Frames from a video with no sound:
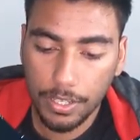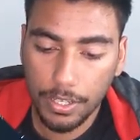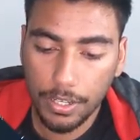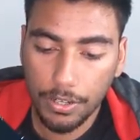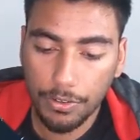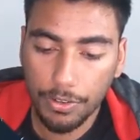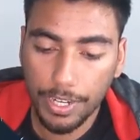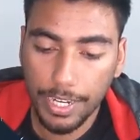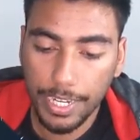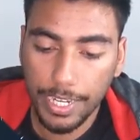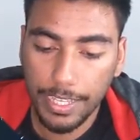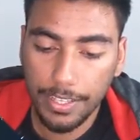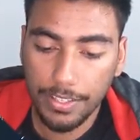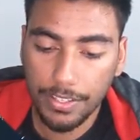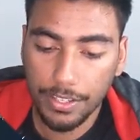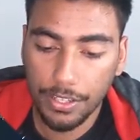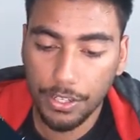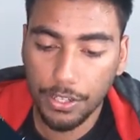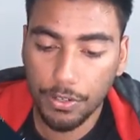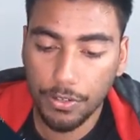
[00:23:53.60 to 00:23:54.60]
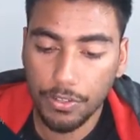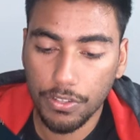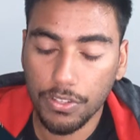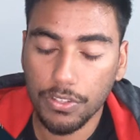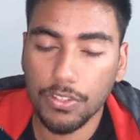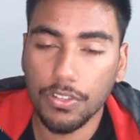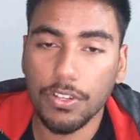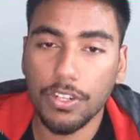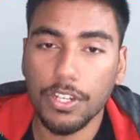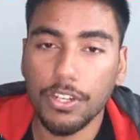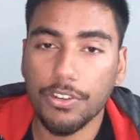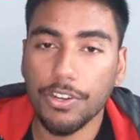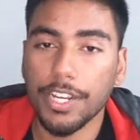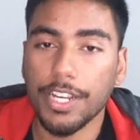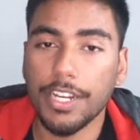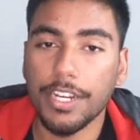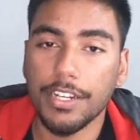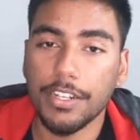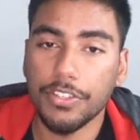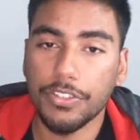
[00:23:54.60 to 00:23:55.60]
create insecure. So it's going to
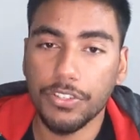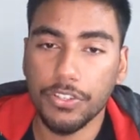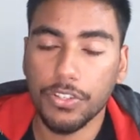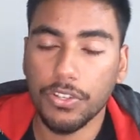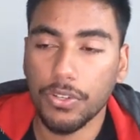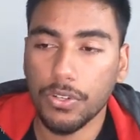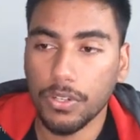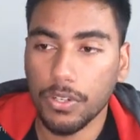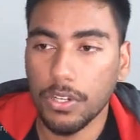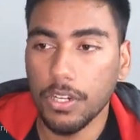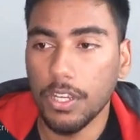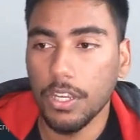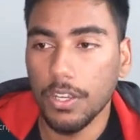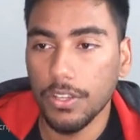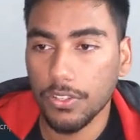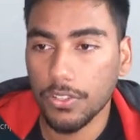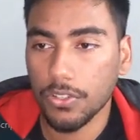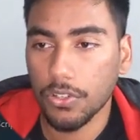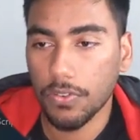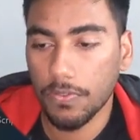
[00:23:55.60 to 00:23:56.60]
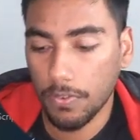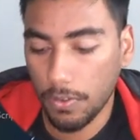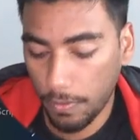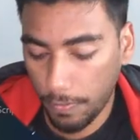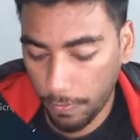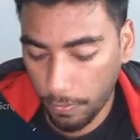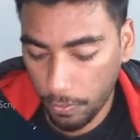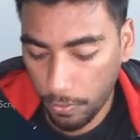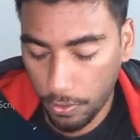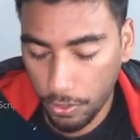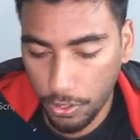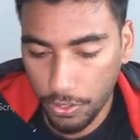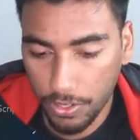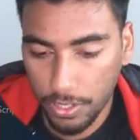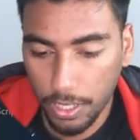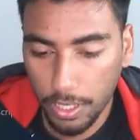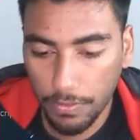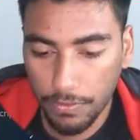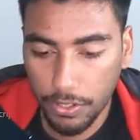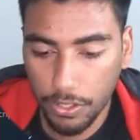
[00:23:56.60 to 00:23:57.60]
create an insecure server for
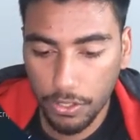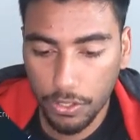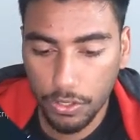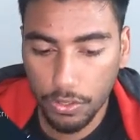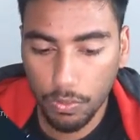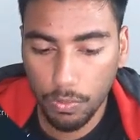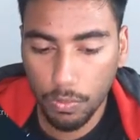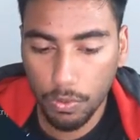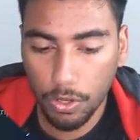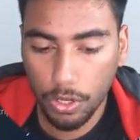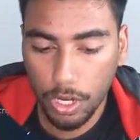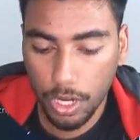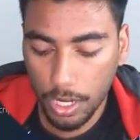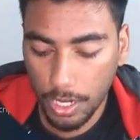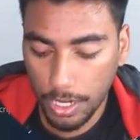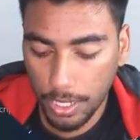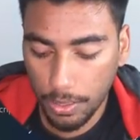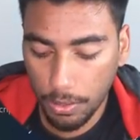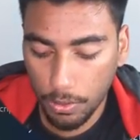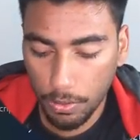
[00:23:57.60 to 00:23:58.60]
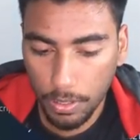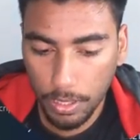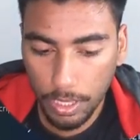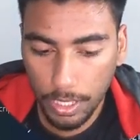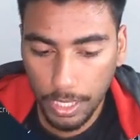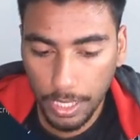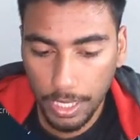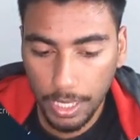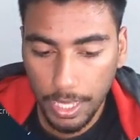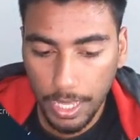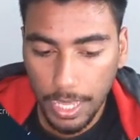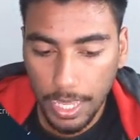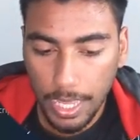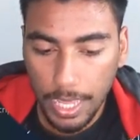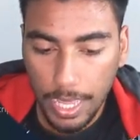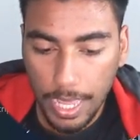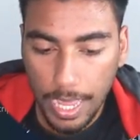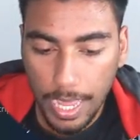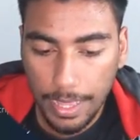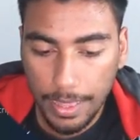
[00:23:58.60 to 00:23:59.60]
yourself just to work on it locally.
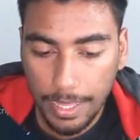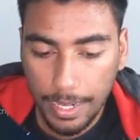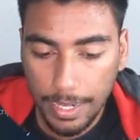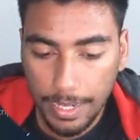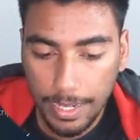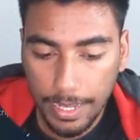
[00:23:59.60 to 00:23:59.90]
And then it